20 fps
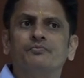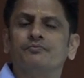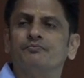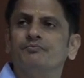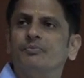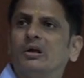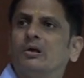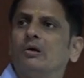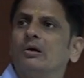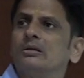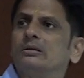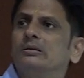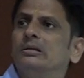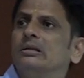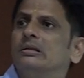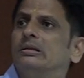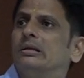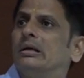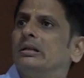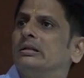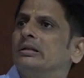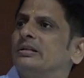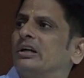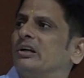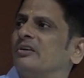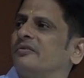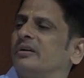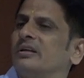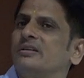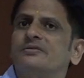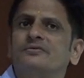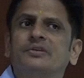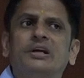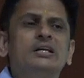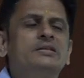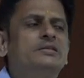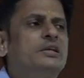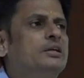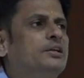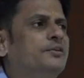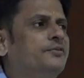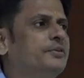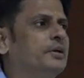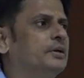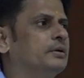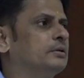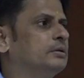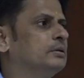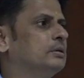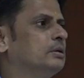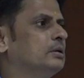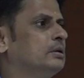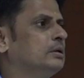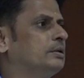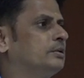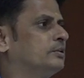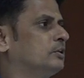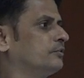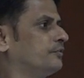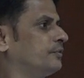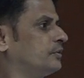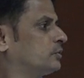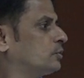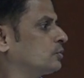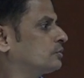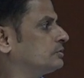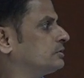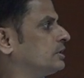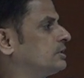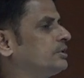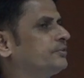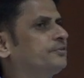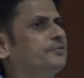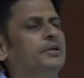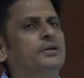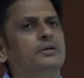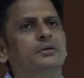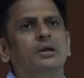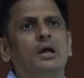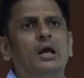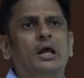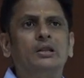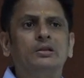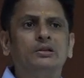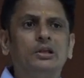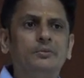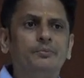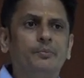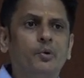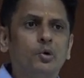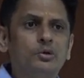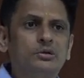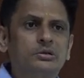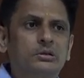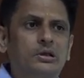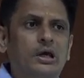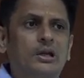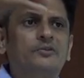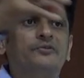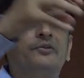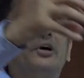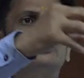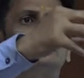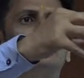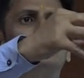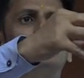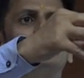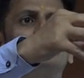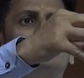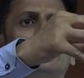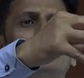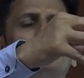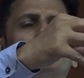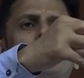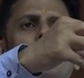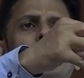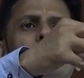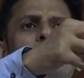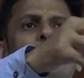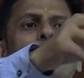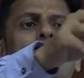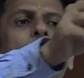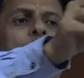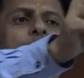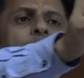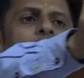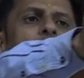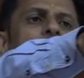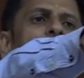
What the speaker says: Because the set of constraints are different. The set of resources are different. And they both converge on the same point when